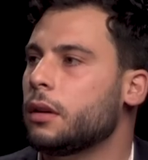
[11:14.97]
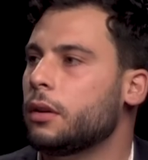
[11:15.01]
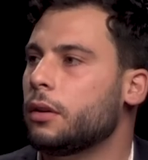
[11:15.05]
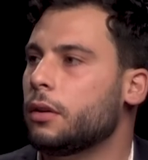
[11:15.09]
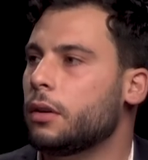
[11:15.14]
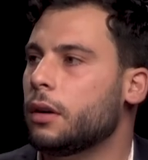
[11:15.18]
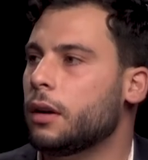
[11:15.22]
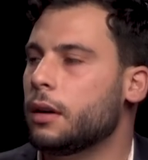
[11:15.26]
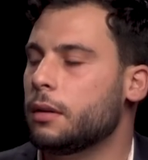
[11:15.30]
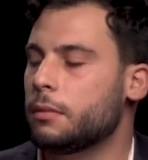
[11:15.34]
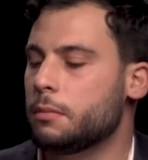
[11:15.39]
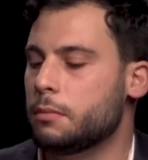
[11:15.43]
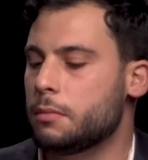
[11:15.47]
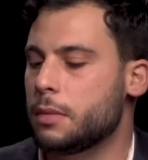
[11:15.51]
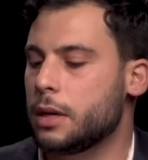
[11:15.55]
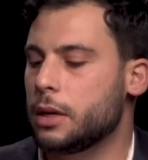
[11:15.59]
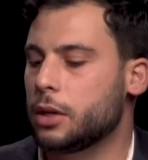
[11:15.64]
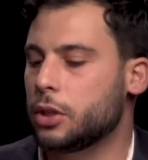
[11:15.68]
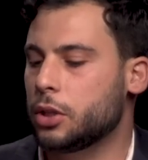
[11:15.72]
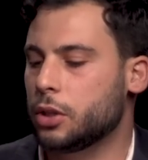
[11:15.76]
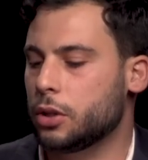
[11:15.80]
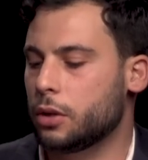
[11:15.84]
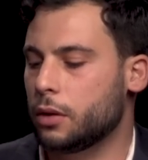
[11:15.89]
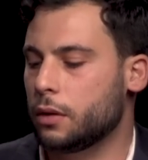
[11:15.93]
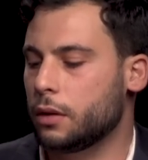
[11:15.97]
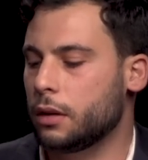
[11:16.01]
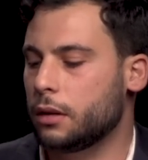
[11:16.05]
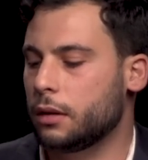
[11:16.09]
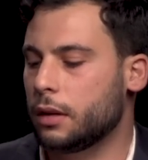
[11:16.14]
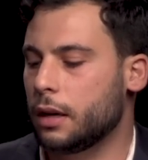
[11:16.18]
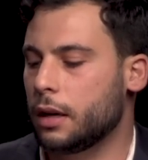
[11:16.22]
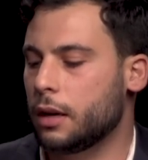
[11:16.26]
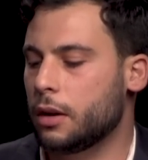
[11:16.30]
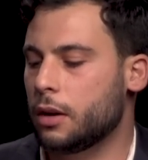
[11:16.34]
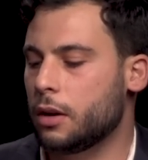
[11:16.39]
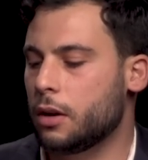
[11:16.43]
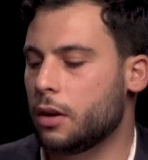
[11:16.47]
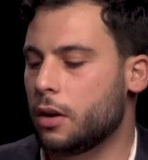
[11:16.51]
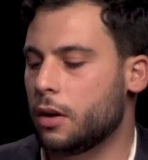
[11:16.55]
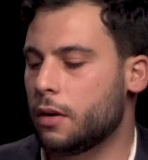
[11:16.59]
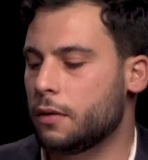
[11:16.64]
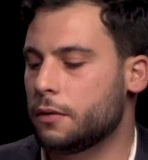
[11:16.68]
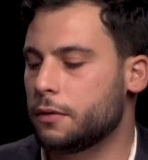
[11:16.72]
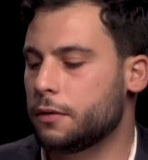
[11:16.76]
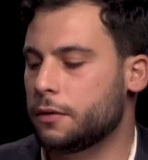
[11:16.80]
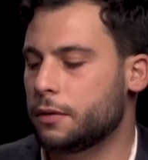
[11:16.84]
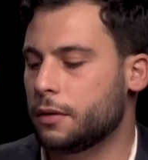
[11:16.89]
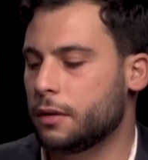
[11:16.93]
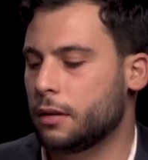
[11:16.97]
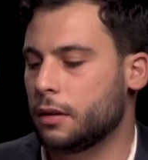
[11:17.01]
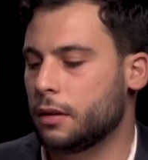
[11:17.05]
right? Make sure that they are of